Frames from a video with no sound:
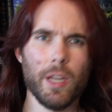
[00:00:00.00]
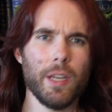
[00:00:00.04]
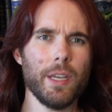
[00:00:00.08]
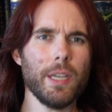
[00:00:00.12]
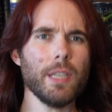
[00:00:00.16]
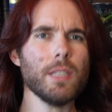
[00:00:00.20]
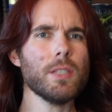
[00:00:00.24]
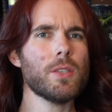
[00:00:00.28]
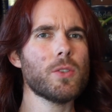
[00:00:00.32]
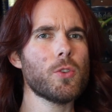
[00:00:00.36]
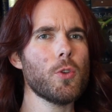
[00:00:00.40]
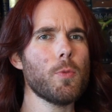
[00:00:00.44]

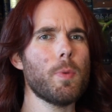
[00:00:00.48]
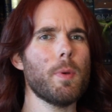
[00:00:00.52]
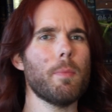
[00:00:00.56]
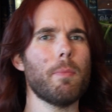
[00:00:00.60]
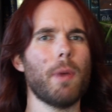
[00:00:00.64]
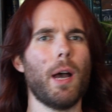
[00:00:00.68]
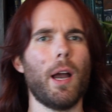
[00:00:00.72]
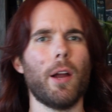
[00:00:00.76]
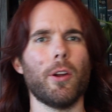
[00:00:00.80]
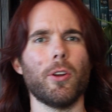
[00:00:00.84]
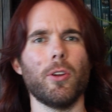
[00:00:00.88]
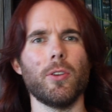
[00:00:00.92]
In Super
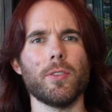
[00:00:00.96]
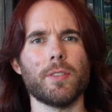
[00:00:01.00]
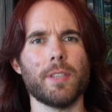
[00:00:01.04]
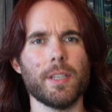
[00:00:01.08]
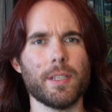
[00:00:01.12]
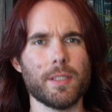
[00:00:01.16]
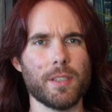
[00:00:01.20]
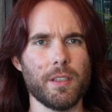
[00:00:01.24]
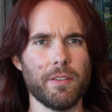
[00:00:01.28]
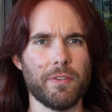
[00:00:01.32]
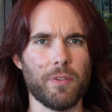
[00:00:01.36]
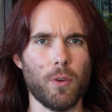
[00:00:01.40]
Mario
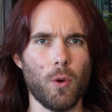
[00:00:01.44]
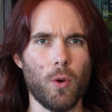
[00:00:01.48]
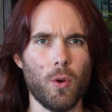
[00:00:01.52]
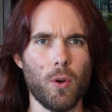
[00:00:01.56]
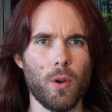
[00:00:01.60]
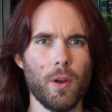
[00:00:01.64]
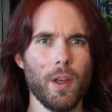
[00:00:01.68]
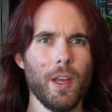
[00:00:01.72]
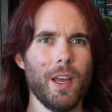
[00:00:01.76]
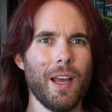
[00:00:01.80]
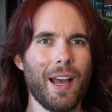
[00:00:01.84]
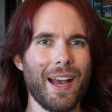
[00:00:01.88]
64,